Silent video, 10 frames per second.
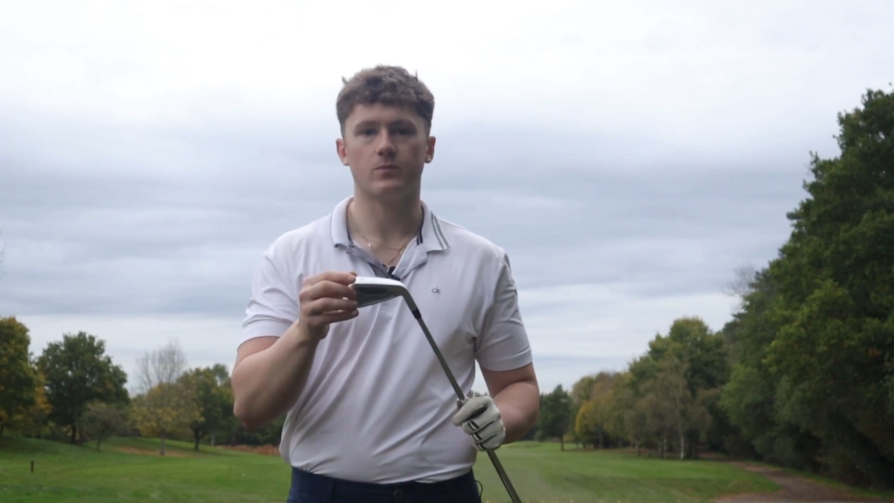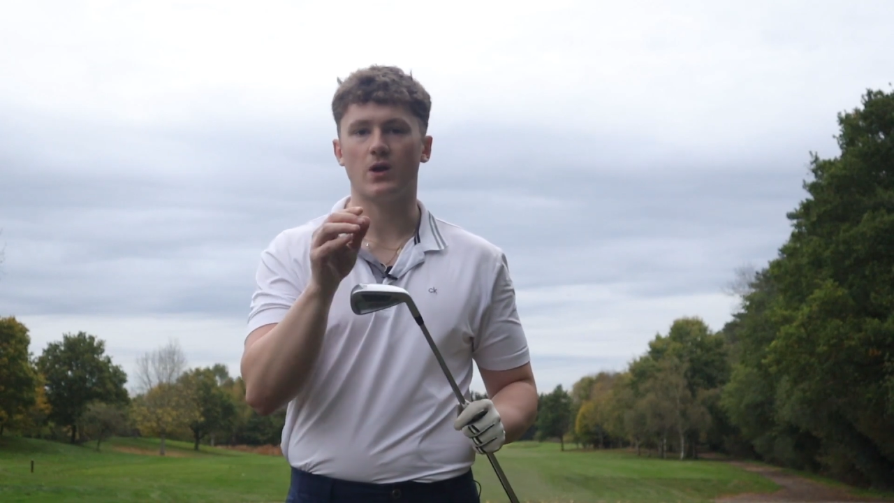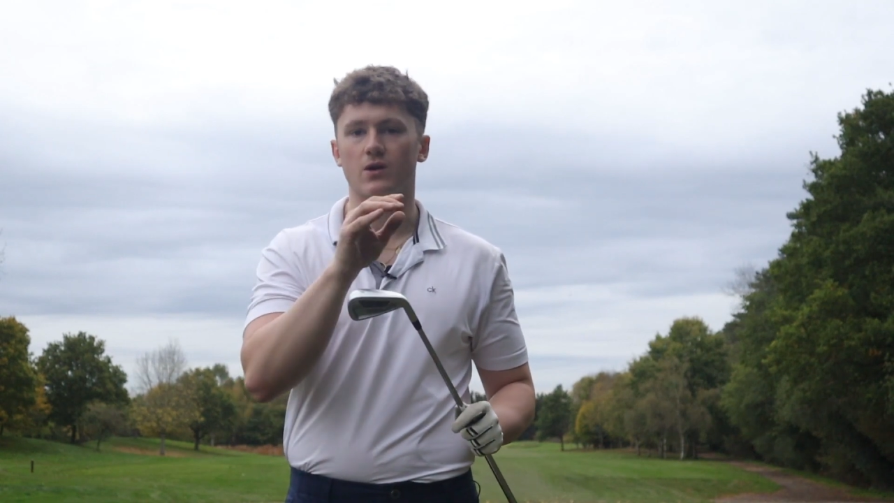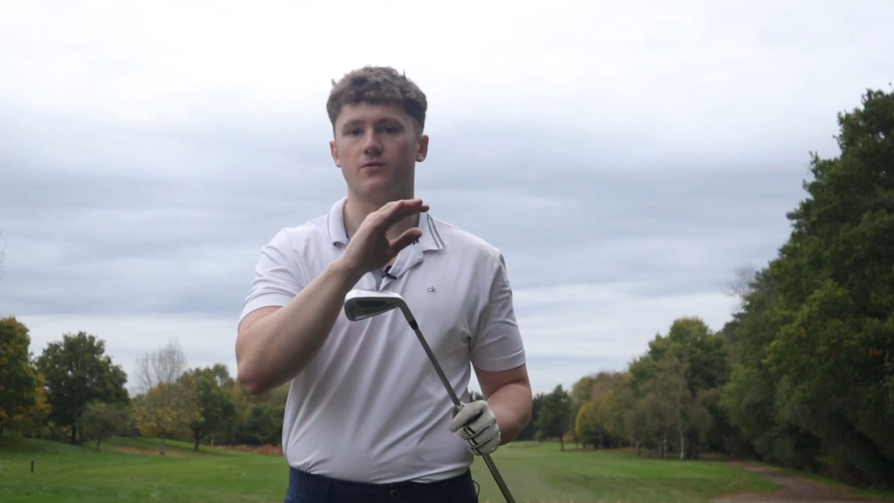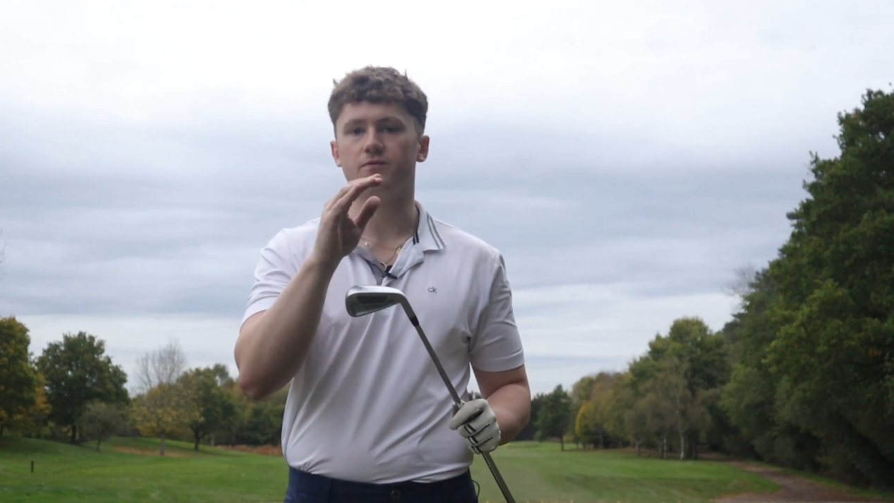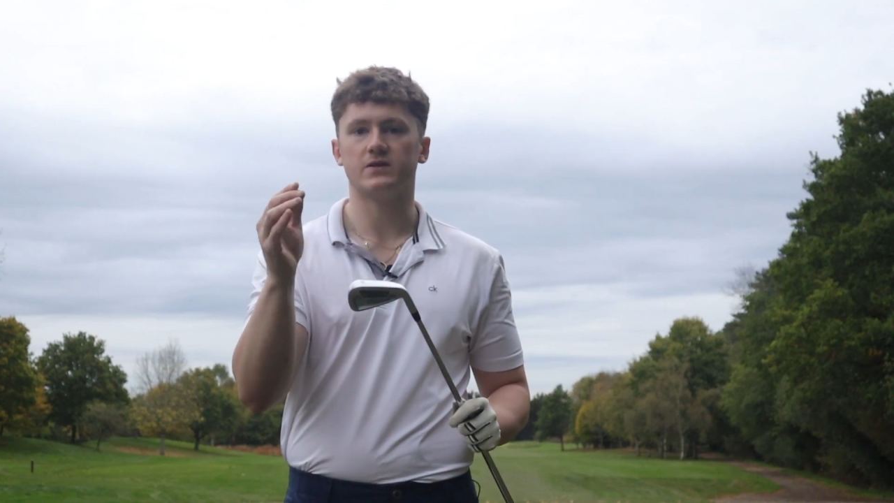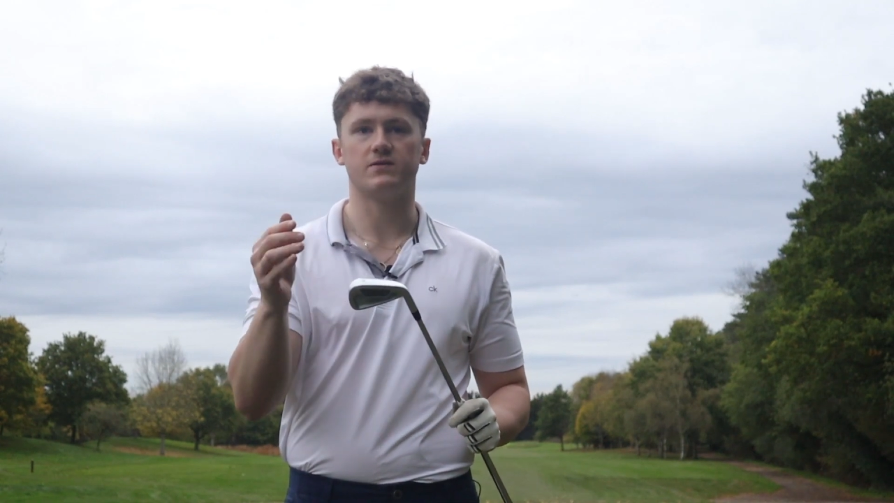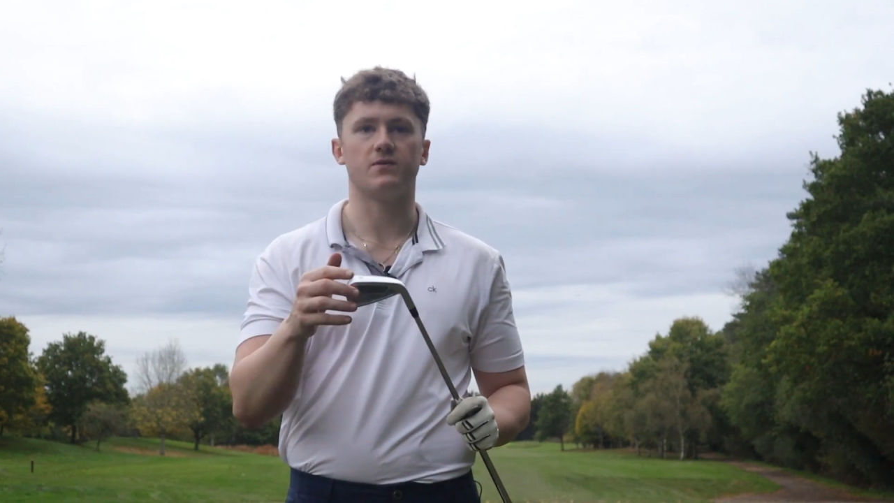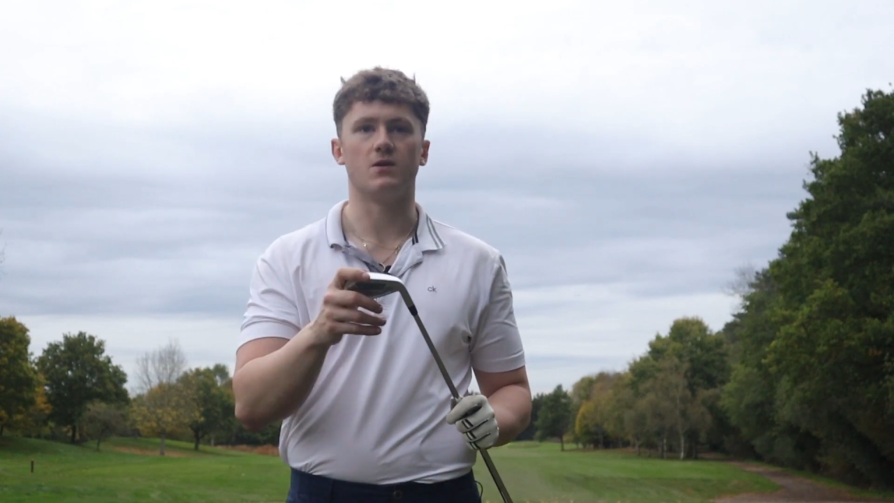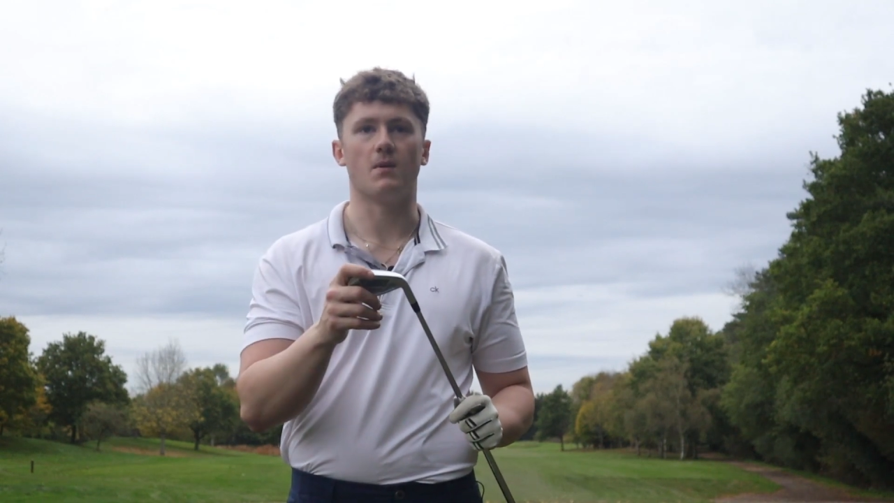When I got
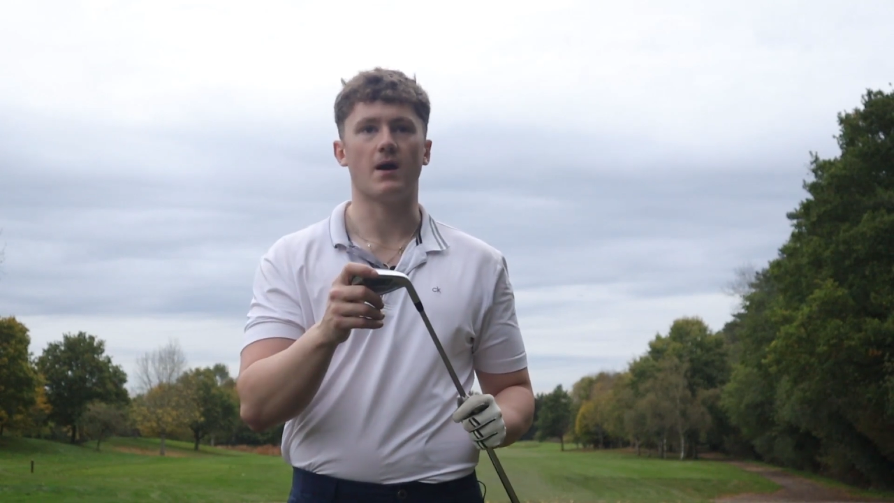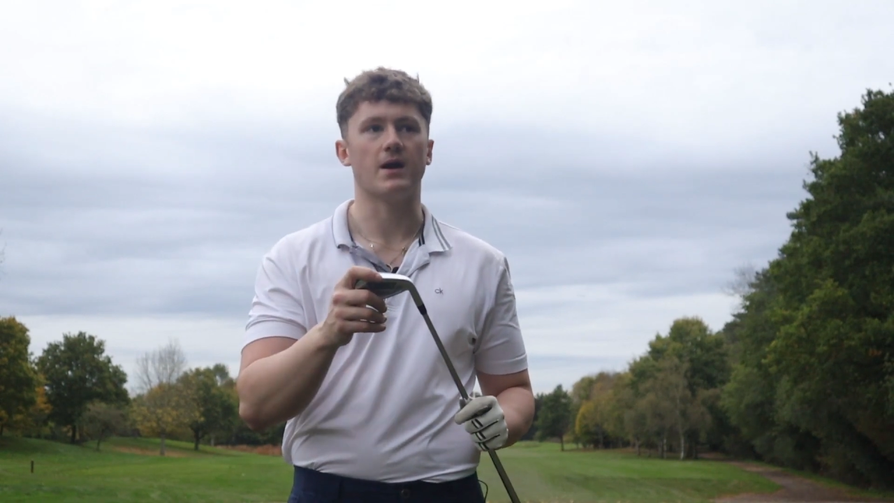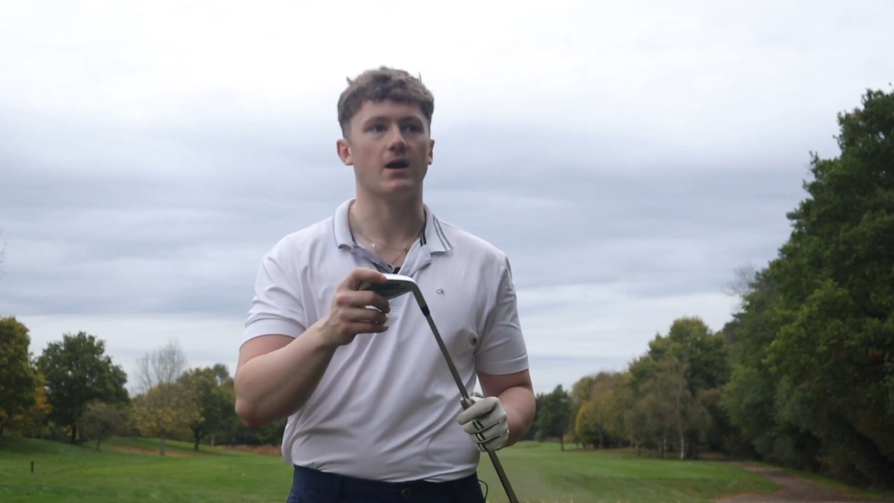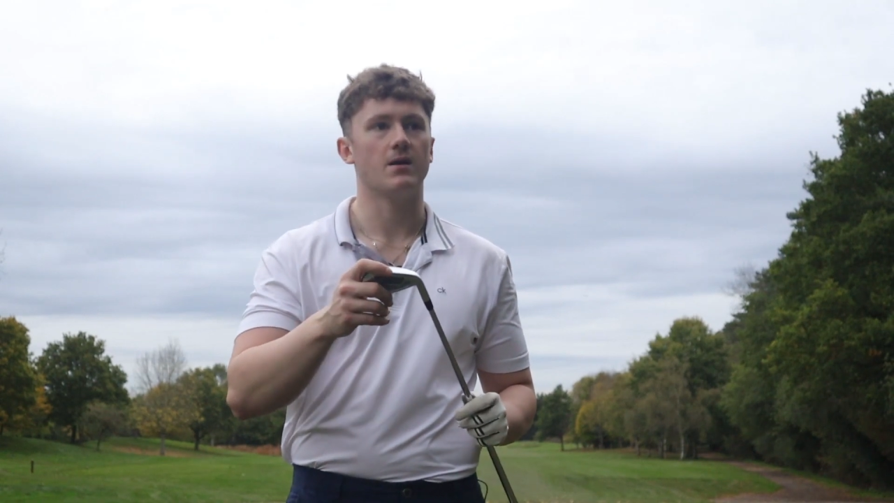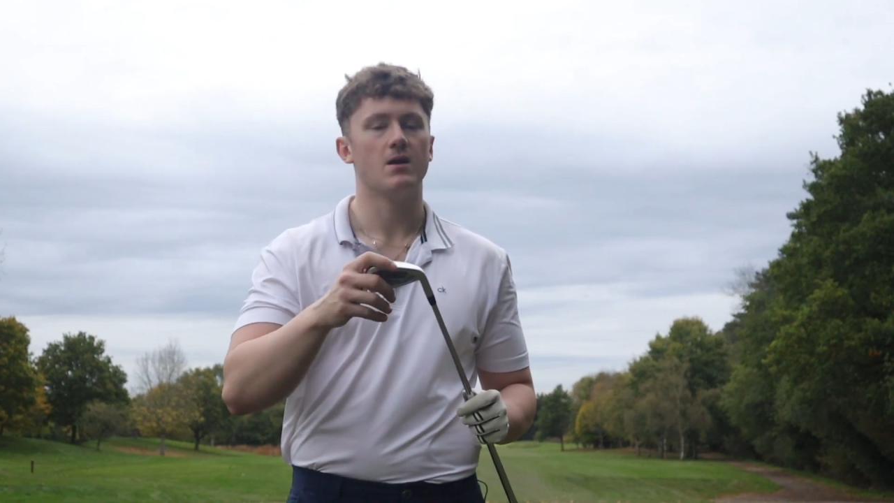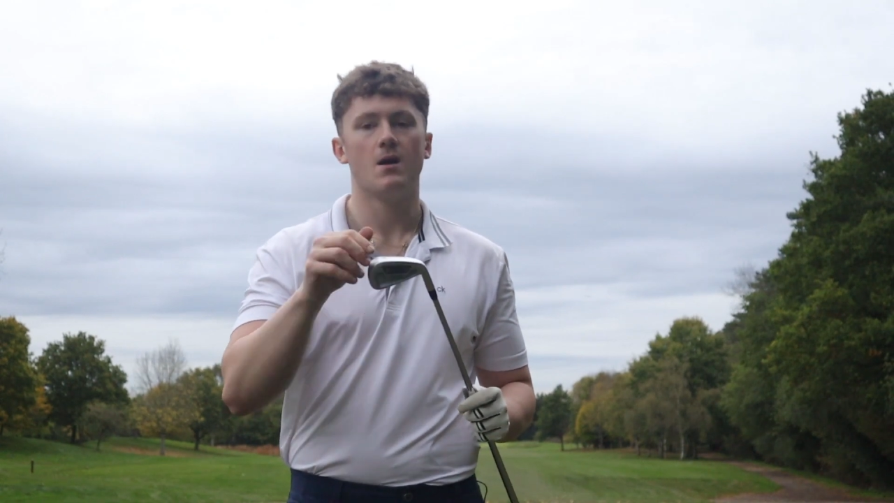fitted for them, I hit